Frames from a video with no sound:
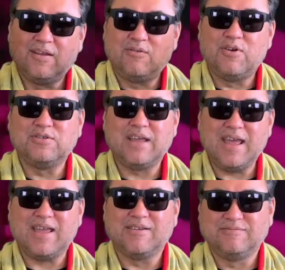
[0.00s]

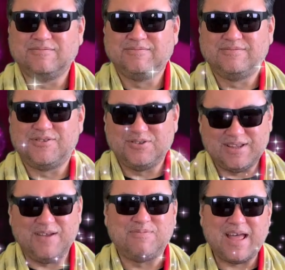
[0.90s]
Rosé.
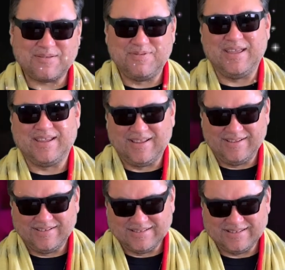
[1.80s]
Rosé of
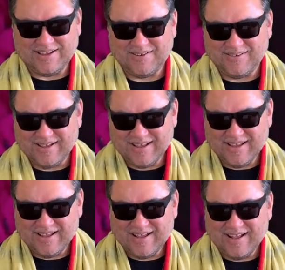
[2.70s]
Blackpink. So
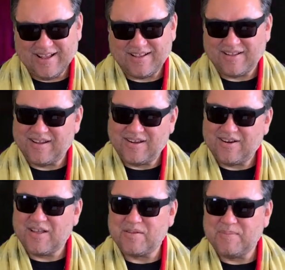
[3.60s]
uh,
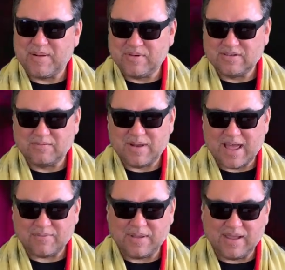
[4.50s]
her other members of
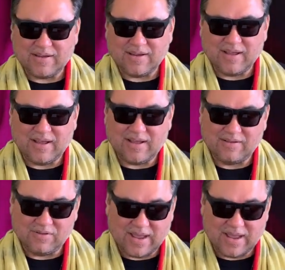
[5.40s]
Blackpink, uh, we